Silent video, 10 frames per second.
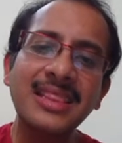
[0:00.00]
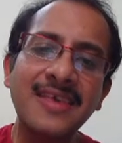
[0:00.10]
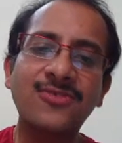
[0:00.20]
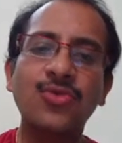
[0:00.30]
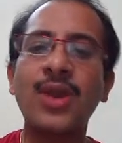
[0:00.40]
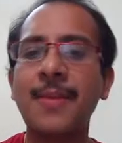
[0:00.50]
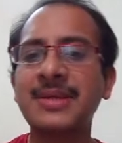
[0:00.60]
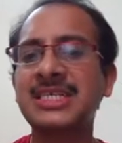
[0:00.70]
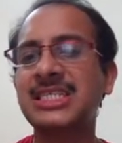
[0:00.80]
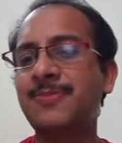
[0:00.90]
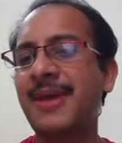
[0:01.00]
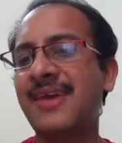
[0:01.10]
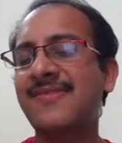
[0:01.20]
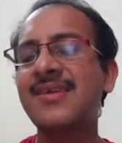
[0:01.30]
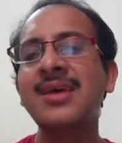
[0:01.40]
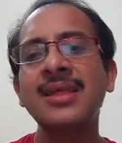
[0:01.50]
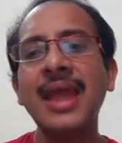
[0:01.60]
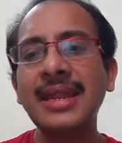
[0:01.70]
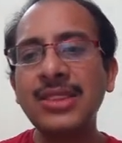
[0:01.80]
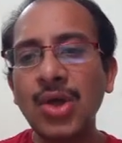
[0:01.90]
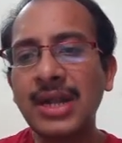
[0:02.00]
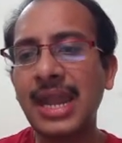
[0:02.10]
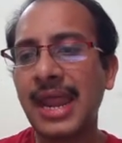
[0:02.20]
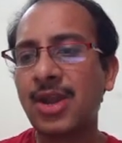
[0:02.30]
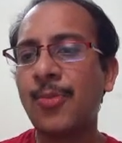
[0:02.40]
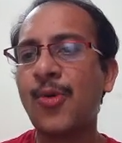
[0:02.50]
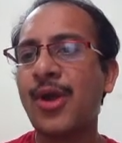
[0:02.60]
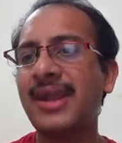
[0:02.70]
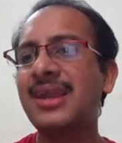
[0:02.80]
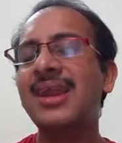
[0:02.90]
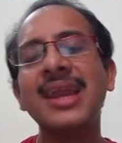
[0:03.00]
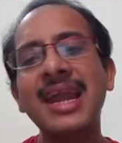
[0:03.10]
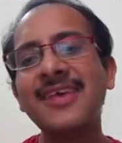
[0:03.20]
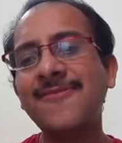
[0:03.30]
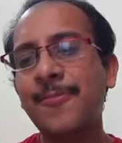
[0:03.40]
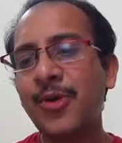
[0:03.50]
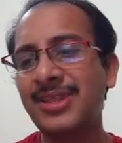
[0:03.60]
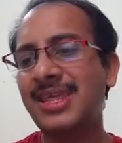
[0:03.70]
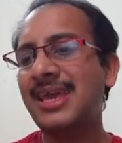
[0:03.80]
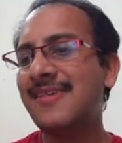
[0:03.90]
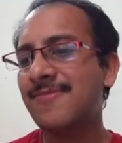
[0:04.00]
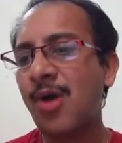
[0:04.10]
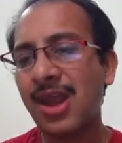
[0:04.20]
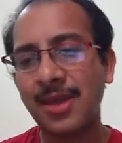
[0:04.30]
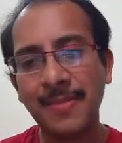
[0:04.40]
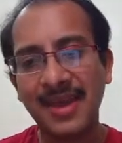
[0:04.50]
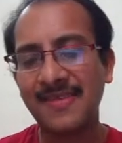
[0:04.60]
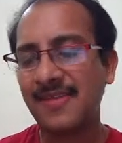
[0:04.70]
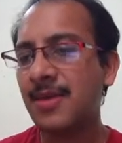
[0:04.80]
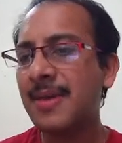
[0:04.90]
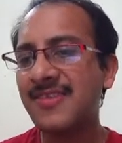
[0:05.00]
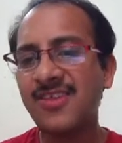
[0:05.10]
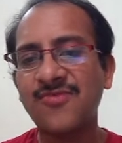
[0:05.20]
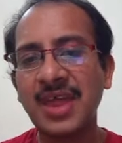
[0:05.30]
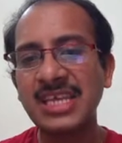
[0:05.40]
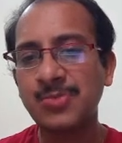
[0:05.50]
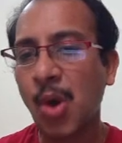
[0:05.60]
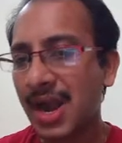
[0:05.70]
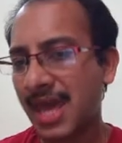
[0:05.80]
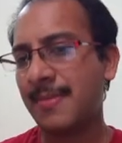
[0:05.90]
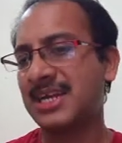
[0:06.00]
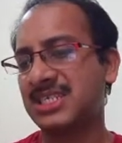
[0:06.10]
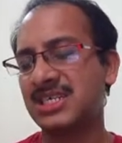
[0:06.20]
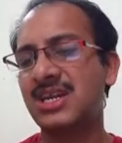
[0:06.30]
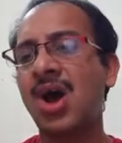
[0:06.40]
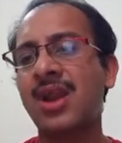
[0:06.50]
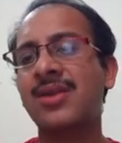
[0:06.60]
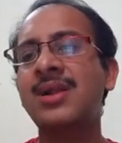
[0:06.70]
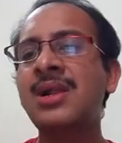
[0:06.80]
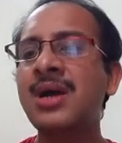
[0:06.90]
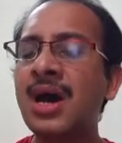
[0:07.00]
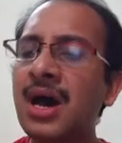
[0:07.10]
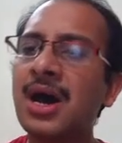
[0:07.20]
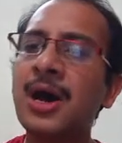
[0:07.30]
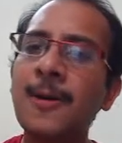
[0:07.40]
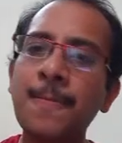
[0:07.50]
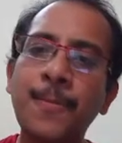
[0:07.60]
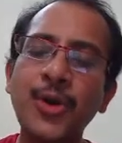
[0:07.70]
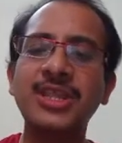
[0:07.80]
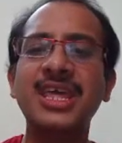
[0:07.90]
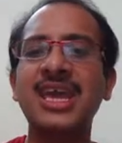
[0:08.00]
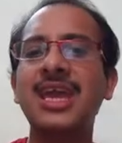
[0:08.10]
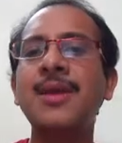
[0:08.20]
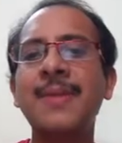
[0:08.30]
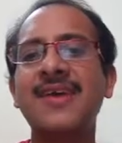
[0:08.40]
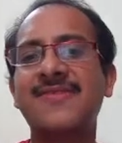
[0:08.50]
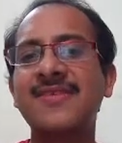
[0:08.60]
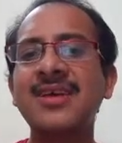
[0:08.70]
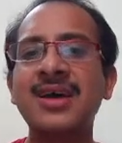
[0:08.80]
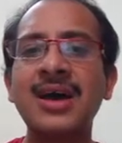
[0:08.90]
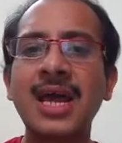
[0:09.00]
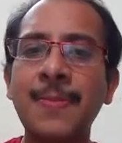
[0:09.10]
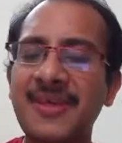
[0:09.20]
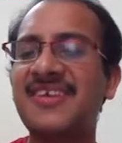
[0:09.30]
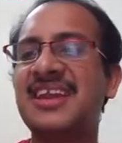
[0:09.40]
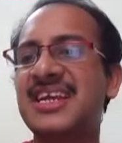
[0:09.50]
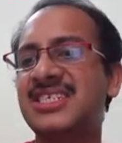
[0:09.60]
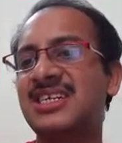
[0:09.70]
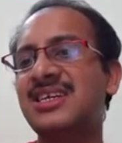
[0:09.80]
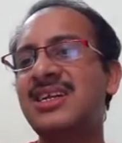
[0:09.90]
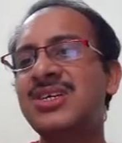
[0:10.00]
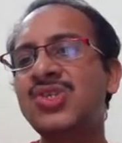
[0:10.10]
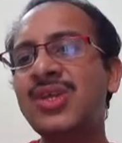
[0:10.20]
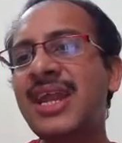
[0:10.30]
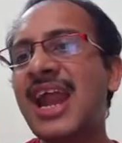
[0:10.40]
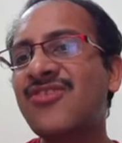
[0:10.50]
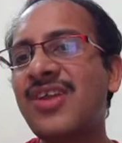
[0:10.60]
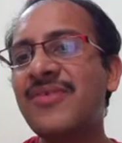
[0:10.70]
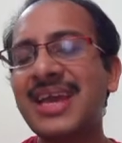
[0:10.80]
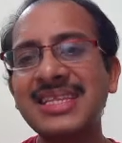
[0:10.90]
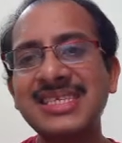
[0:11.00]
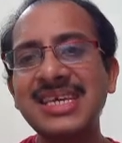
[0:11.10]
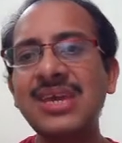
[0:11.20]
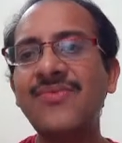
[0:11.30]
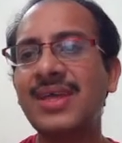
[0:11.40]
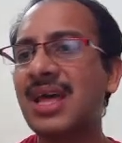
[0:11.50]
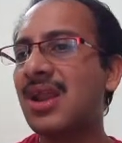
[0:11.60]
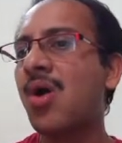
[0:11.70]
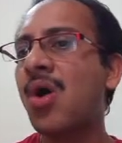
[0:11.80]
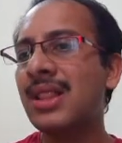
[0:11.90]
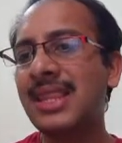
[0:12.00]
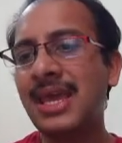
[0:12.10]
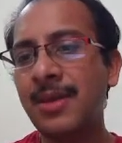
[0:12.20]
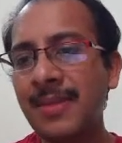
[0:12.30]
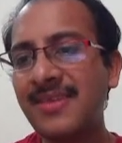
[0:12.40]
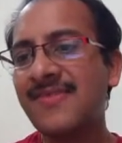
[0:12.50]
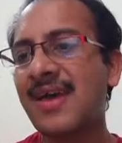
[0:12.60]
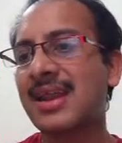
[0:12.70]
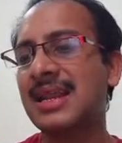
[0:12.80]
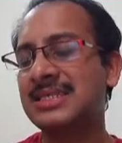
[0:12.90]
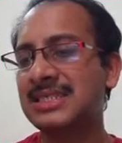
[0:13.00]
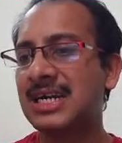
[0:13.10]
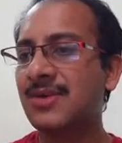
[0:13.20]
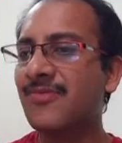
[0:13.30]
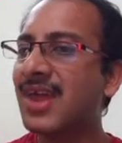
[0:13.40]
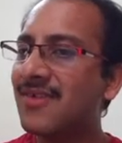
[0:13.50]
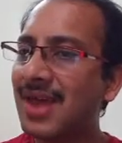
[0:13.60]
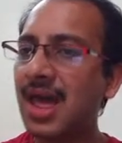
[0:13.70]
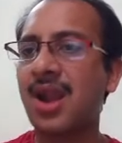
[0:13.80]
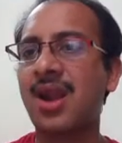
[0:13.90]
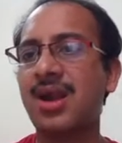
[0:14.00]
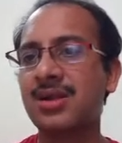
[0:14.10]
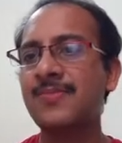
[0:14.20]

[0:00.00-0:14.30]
this two-dimensional space, at that data point, let us put the small image in very small dimension, or put the image representation, so that actually we can see whether all the images are clustered very well or not.